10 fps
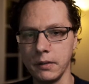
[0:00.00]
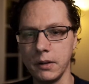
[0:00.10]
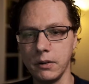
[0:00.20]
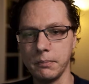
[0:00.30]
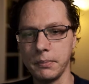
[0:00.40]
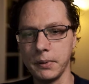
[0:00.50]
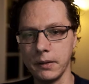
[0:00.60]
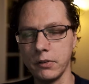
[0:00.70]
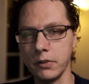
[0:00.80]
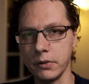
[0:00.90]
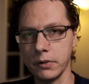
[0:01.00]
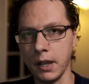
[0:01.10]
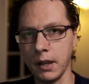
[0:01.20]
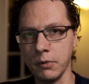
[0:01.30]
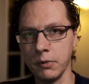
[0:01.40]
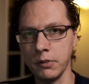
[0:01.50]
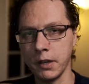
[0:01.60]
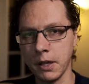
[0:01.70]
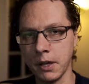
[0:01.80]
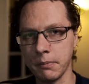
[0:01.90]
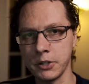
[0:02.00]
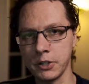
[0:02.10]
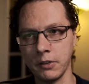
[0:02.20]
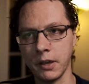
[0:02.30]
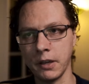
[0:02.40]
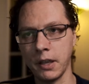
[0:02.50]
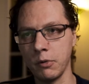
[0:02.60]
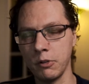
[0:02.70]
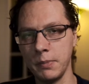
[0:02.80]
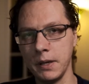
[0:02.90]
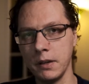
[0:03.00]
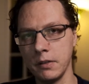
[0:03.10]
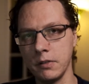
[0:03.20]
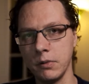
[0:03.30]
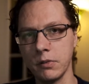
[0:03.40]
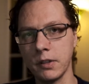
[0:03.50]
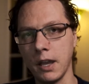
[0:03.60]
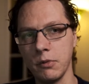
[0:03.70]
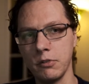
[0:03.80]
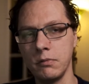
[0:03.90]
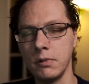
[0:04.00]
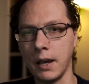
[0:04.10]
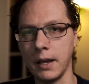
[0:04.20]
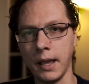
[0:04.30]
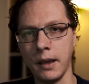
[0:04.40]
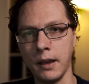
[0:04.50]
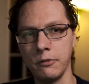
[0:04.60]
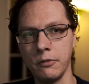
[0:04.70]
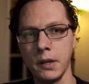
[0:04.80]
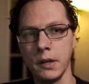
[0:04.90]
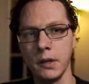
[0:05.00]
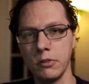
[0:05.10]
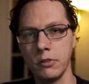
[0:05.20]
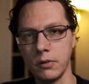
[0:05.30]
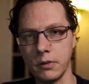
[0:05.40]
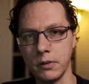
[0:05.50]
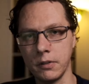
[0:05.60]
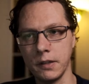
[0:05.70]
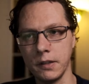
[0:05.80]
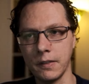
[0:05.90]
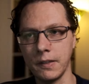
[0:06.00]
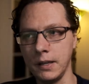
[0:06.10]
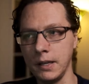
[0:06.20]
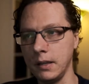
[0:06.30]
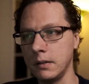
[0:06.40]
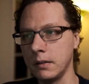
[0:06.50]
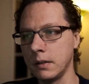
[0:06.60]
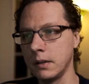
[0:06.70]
They don't pick certain cameras like Blackmagic design cameras because those cameras do not have certain things that they need,